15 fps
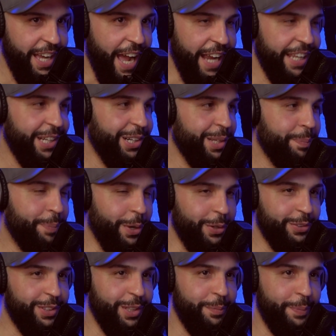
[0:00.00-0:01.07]
I literally
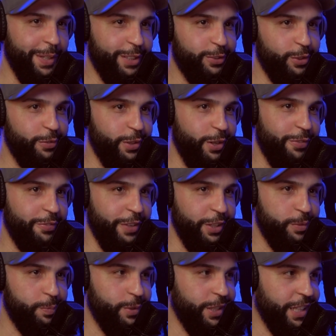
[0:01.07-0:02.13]
posted a picture of it on
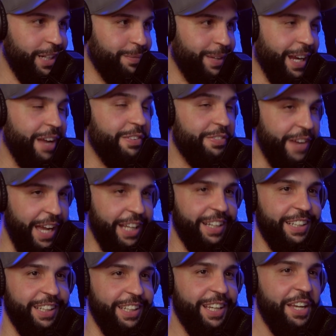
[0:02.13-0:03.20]
Facebook and I'm like, I
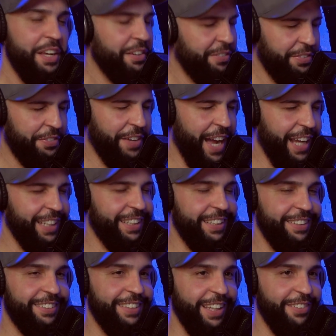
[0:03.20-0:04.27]
finally
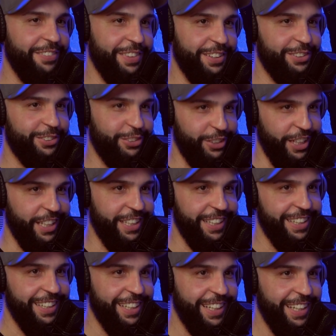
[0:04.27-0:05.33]
saved this
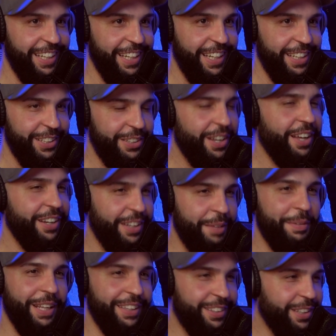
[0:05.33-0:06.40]
chick.
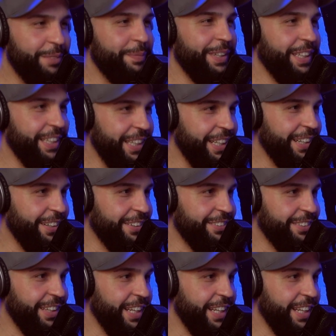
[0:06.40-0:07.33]
It took me years.